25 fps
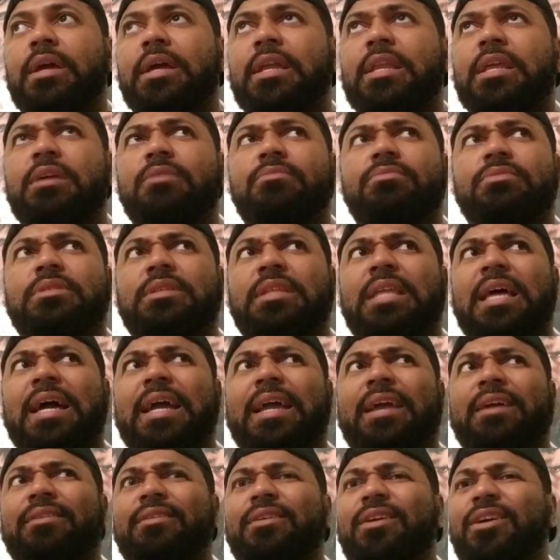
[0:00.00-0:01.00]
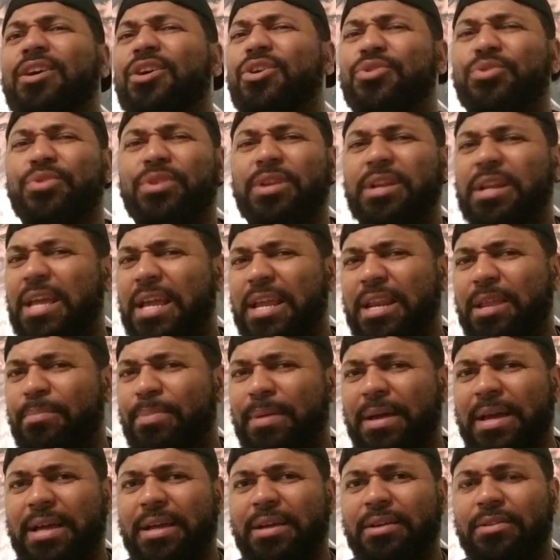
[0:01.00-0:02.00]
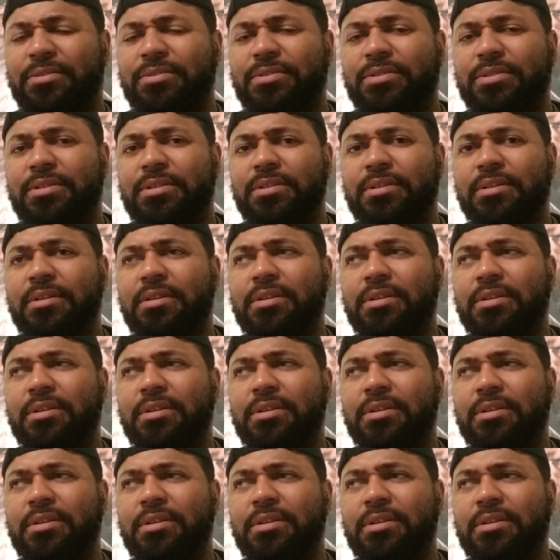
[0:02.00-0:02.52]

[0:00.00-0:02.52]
and he was like 180 pounds.